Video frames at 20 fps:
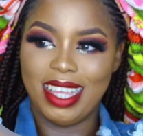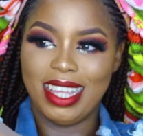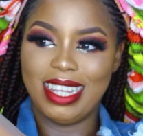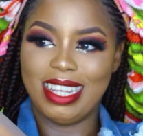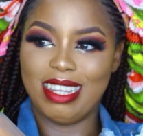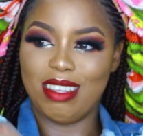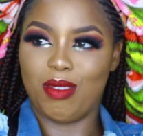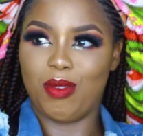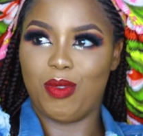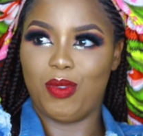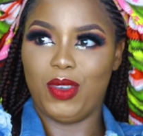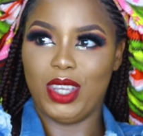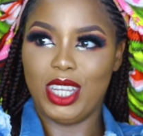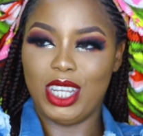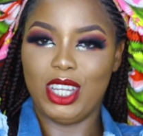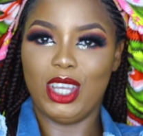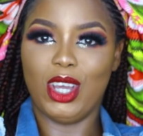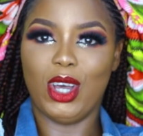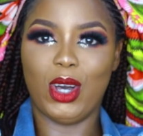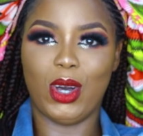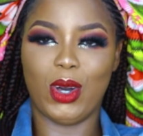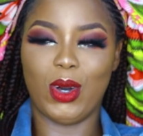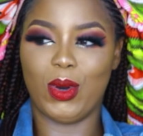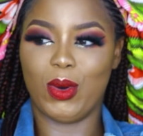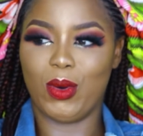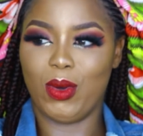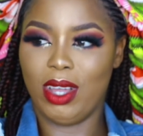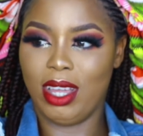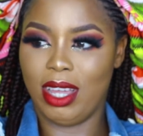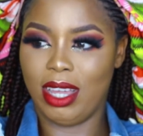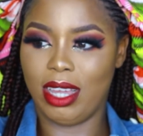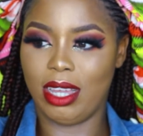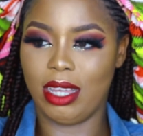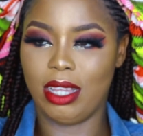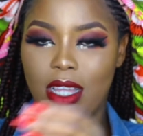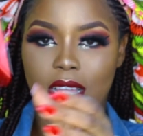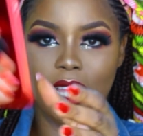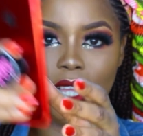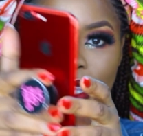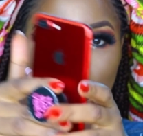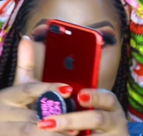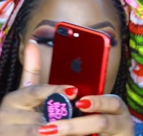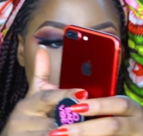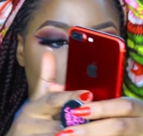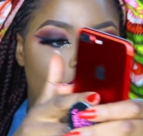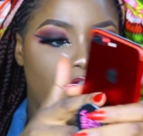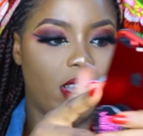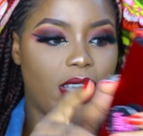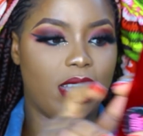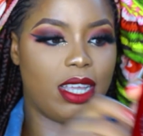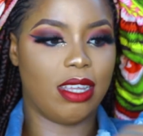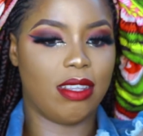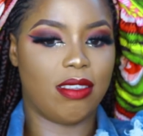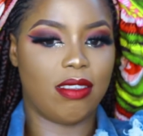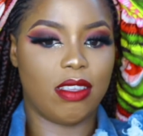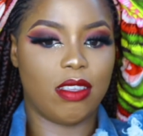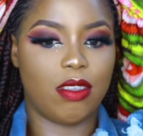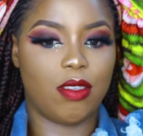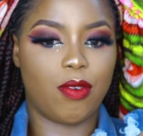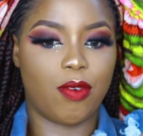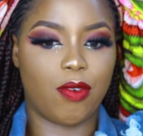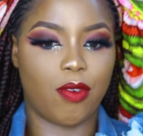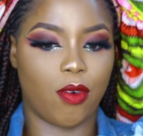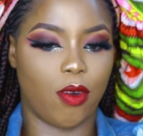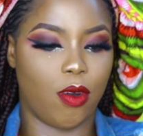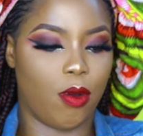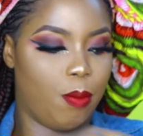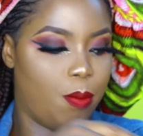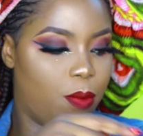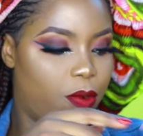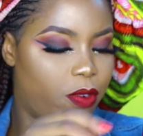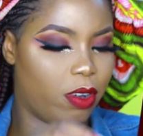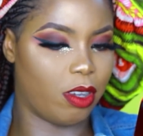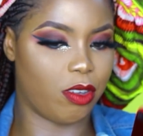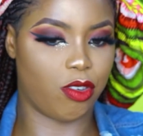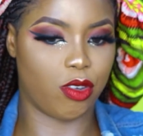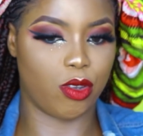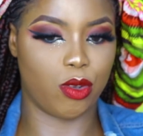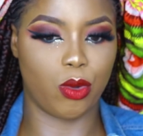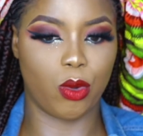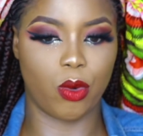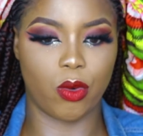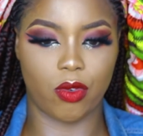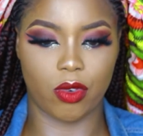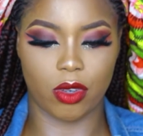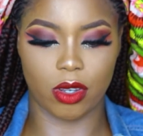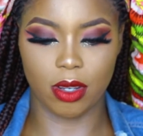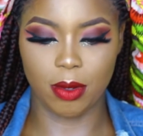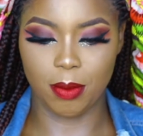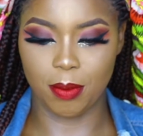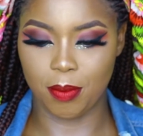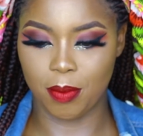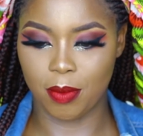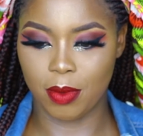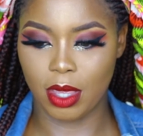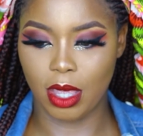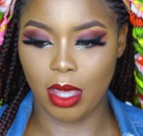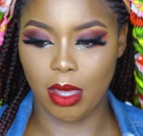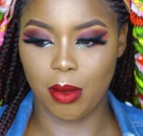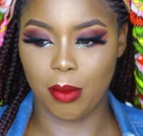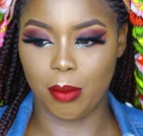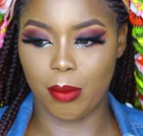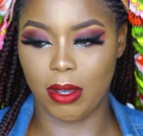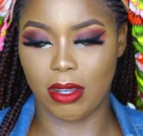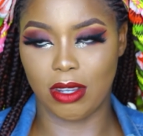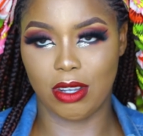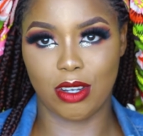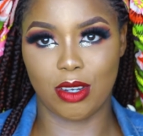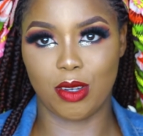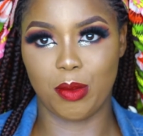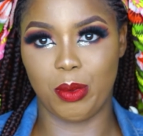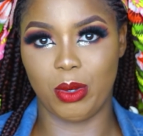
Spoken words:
video. This jacket is from Fashion Nova. My girl